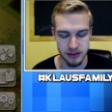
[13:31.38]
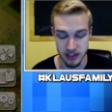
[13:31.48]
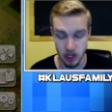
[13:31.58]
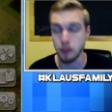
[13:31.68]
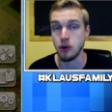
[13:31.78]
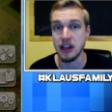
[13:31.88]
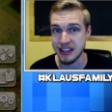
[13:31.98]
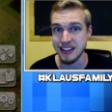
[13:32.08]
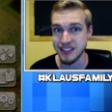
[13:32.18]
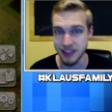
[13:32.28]
this upgrade
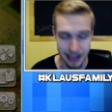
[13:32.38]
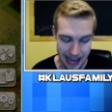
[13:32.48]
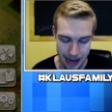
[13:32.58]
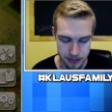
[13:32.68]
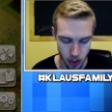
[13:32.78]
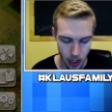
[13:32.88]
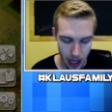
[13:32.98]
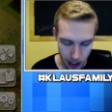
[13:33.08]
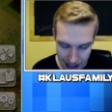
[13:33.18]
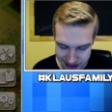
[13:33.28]
that is in the lab. So
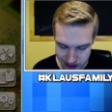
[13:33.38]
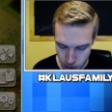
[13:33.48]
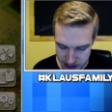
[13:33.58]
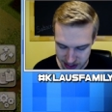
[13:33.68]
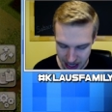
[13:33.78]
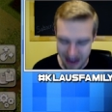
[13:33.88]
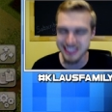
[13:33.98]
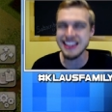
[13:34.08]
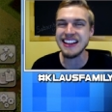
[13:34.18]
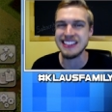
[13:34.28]
let's do this, guys.
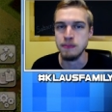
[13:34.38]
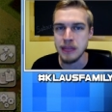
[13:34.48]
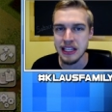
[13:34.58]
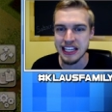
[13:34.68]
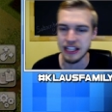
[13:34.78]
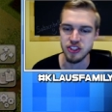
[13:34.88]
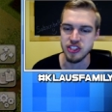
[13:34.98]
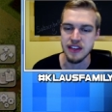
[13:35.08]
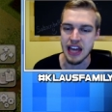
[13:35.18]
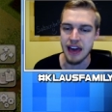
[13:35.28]
six million elixir,
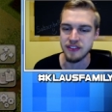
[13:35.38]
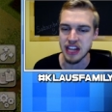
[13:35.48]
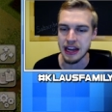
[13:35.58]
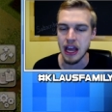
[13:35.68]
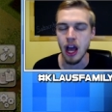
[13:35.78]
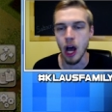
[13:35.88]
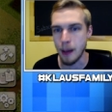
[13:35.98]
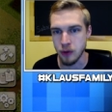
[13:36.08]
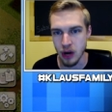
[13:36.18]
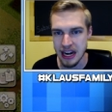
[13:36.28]
seven half day
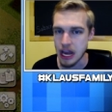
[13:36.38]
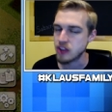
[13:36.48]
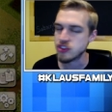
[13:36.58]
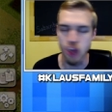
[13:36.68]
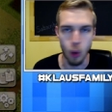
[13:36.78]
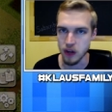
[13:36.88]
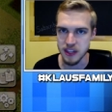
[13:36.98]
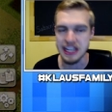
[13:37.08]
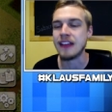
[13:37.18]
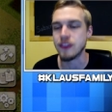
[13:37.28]
upgrade. So
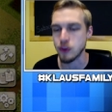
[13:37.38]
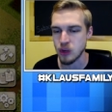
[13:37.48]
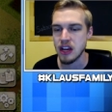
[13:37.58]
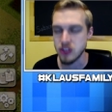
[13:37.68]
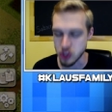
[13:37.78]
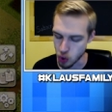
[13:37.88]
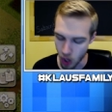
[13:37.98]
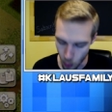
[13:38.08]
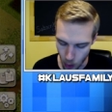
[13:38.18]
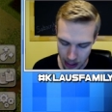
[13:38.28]
worth it in three, two,
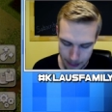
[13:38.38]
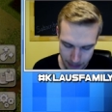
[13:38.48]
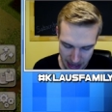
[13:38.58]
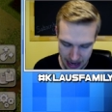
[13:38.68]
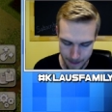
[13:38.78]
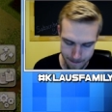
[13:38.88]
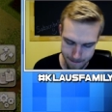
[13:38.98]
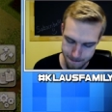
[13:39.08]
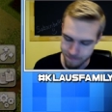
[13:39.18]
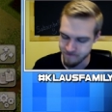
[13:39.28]
one, bam.
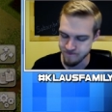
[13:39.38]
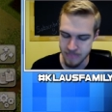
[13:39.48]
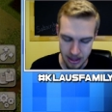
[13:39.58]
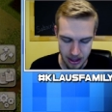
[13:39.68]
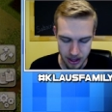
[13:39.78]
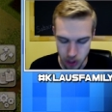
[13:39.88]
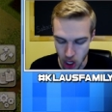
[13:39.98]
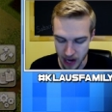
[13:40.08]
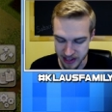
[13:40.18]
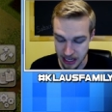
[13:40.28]

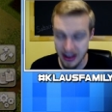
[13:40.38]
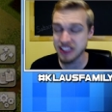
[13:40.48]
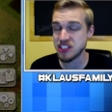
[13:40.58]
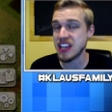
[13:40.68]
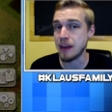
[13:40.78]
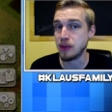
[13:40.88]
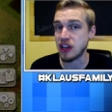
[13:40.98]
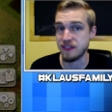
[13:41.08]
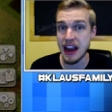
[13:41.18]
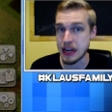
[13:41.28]
Nice, and I've actually got a book
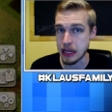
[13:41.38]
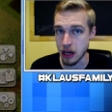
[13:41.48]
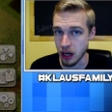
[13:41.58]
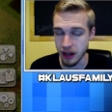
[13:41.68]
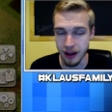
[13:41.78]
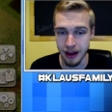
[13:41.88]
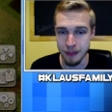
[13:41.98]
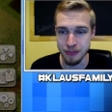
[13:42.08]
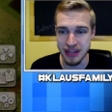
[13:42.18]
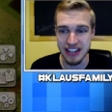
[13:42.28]
of fighting here,
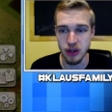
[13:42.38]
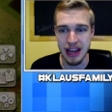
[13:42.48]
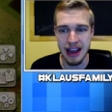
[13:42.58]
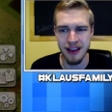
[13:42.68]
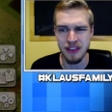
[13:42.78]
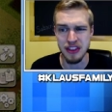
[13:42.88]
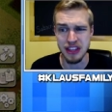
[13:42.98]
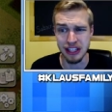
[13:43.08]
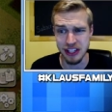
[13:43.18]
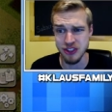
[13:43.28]
um, but I don't have
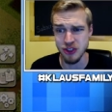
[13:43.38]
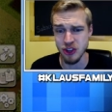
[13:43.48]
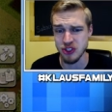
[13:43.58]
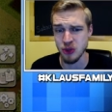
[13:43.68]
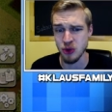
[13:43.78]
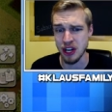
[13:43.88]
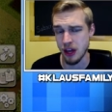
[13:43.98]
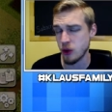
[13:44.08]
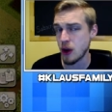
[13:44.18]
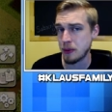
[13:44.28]
the elixir to do
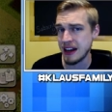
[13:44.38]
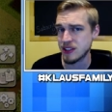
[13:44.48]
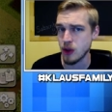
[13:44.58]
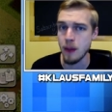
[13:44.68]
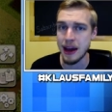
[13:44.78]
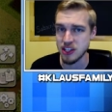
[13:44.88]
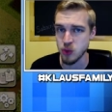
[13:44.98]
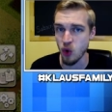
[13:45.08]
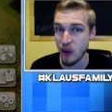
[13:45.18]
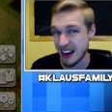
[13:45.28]
another upgrade, so I might as
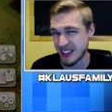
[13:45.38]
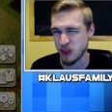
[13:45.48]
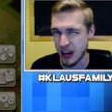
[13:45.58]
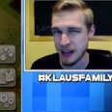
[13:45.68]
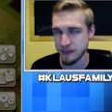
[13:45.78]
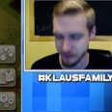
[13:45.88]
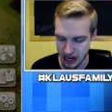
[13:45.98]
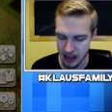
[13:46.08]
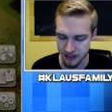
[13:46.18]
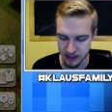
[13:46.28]
well wait, right?
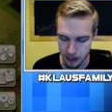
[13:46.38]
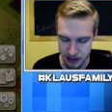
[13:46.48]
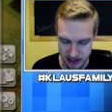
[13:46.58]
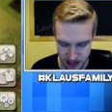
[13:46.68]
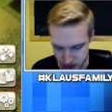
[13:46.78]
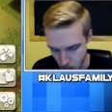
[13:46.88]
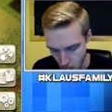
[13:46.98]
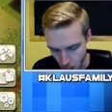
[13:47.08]
Yeah, I think that makes sense.